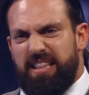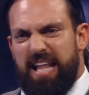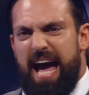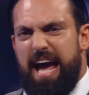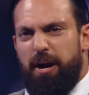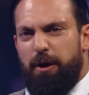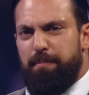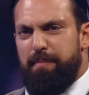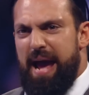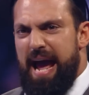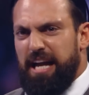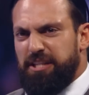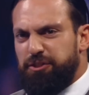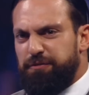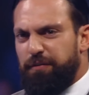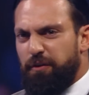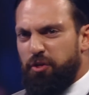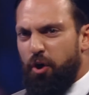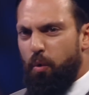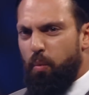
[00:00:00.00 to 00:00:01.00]
ladder match
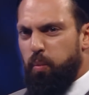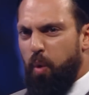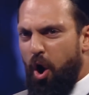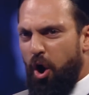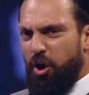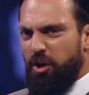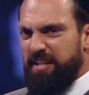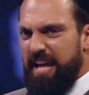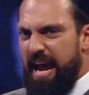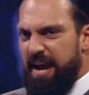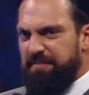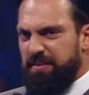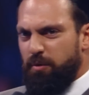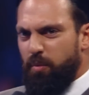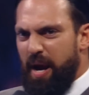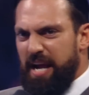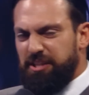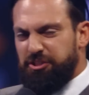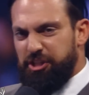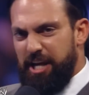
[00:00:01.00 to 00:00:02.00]
for the World Heavyweight